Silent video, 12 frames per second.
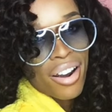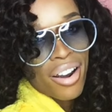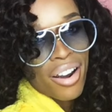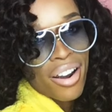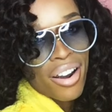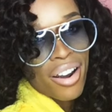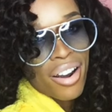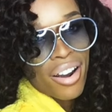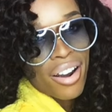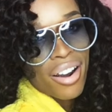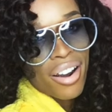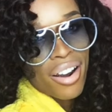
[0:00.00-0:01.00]

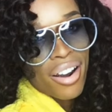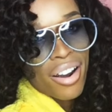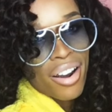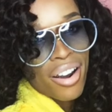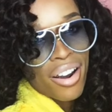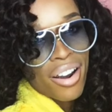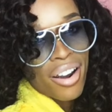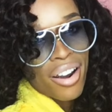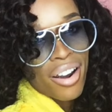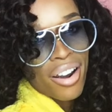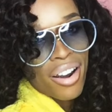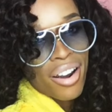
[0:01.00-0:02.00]

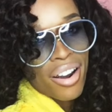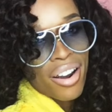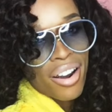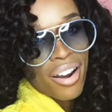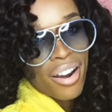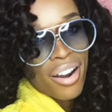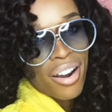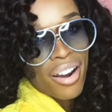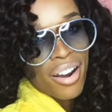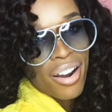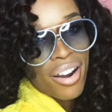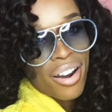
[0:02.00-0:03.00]

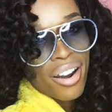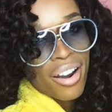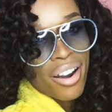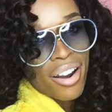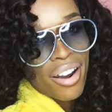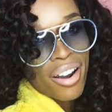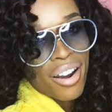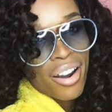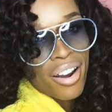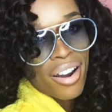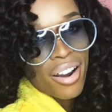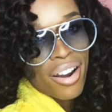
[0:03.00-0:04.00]

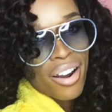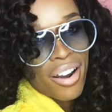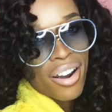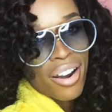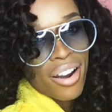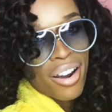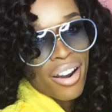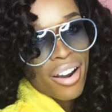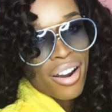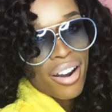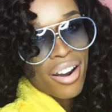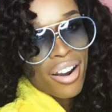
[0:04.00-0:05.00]

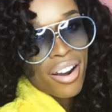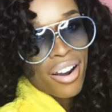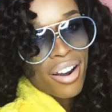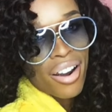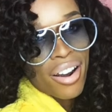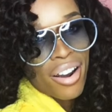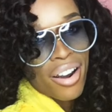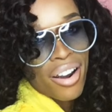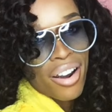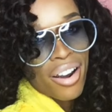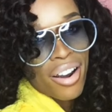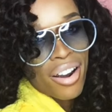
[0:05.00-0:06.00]

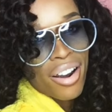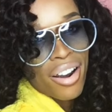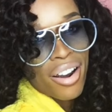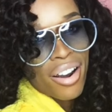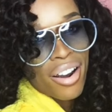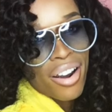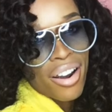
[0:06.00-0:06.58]
(silent)